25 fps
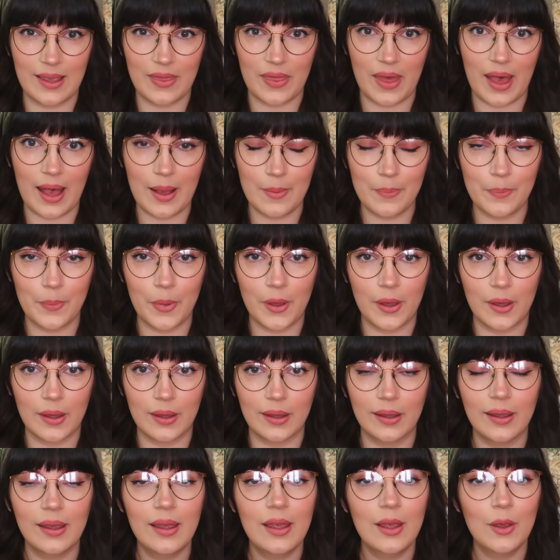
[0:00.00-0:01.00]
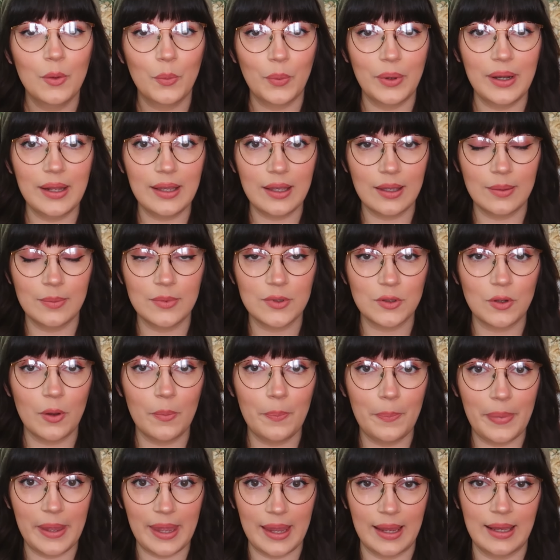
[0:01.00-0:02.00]
like that. But when it comes to a
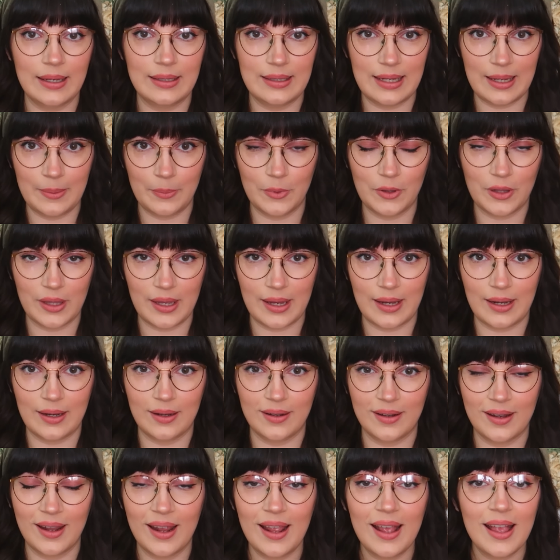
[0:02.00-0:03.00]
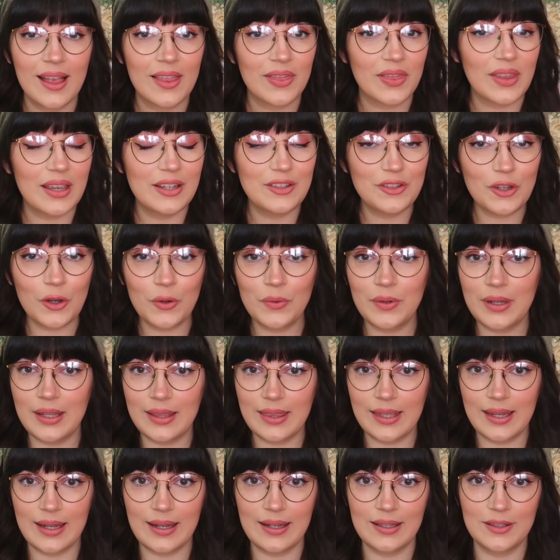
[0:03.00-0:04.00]
big deep clean, they don't need
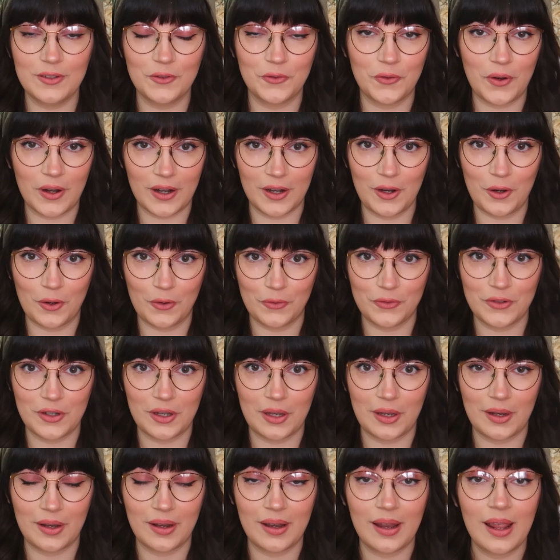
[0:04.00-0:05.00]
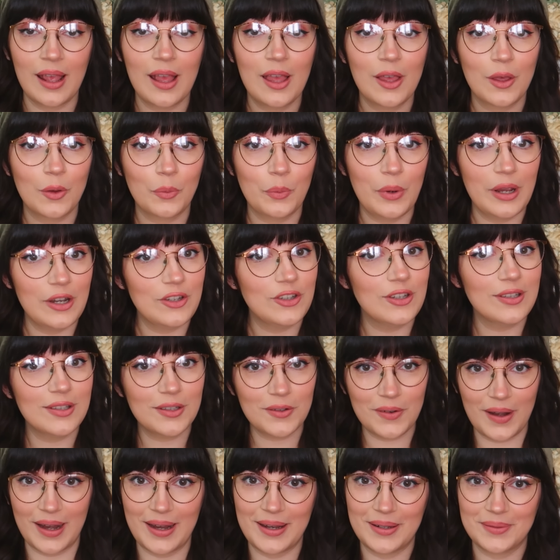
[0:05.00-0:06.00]
these very often, which is
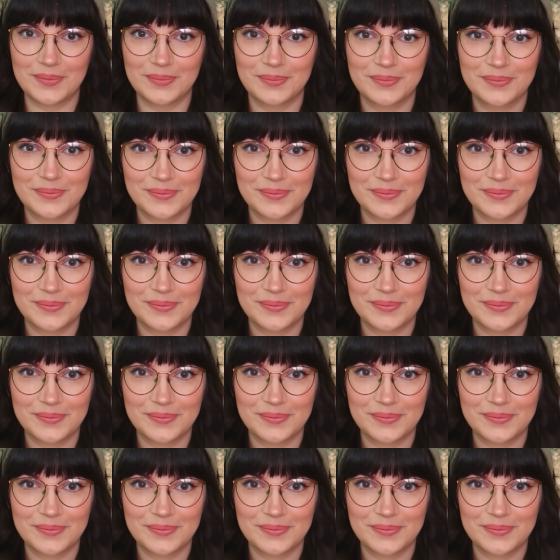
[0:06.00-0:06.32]
great.